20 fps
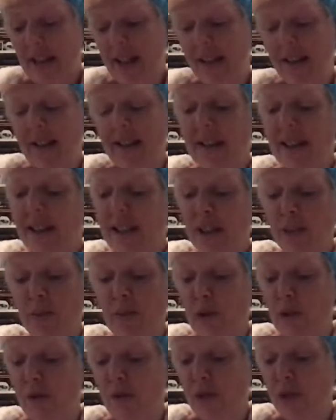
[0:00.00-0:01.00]
and this is
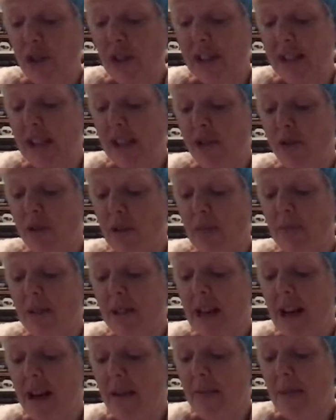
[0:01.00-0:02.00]
beautiful, she says dreams
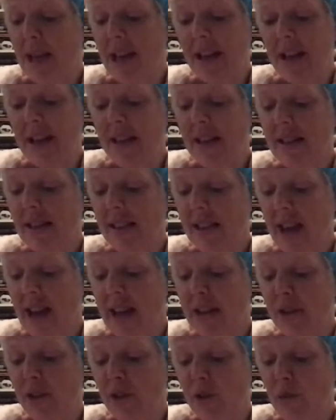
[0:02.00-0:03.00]
come in a
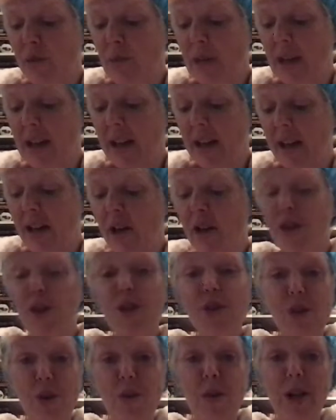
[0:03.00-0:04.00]
size too big
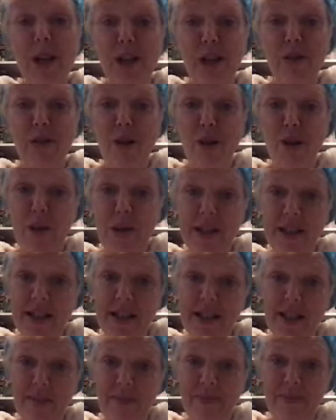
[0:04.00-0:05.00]
so we can grow into
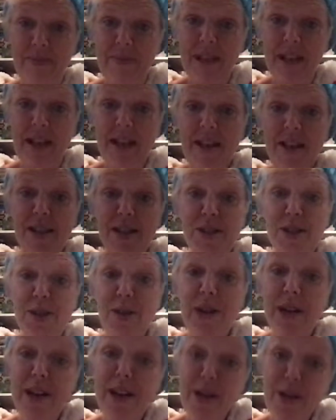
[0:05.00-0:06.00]
them. So
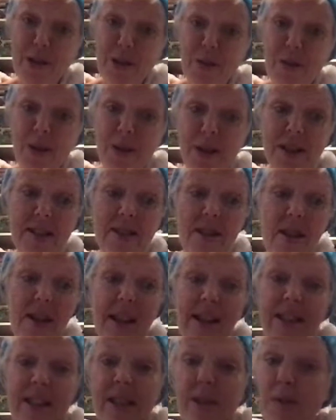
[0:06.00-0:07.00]
in other words,
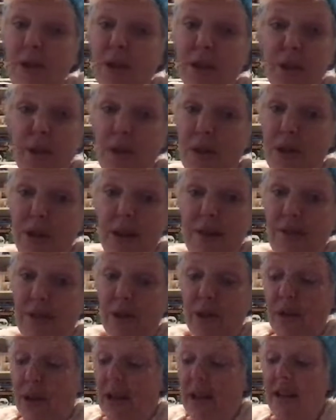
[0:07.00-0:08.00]
Donna, this was so
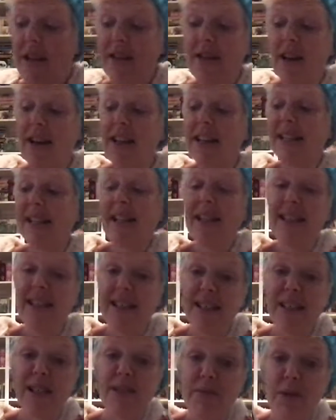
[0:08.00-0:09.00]
thoughtful. Donna sent
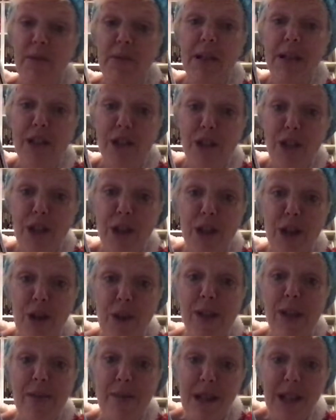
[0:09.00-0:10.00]
this to me because she
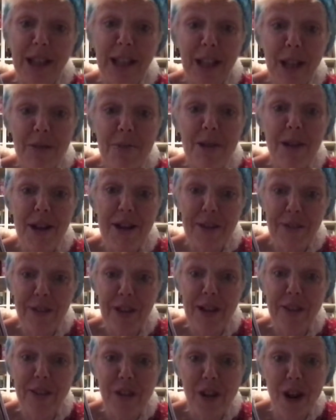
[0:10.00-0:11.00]
knows I'm a little bit
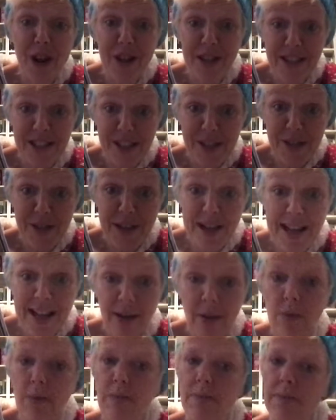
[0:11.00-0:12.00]
afraid of cartonnage, right?
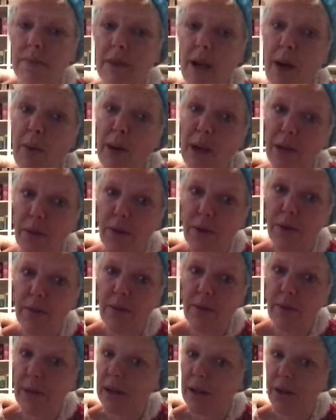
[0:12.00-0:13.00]
Oh, and we learned
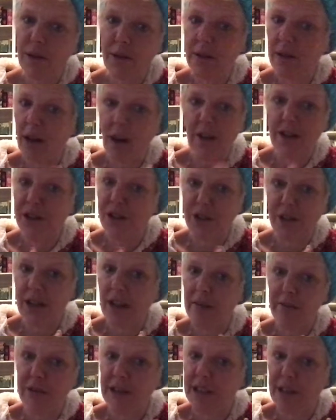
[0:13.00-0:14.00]
we learned cartonnage is
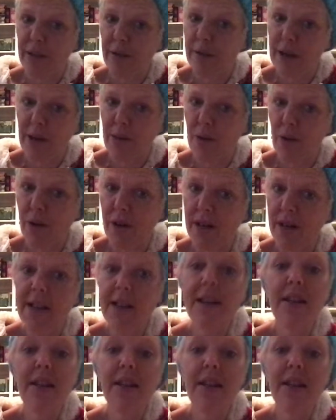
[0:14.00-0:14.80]
not really the right word.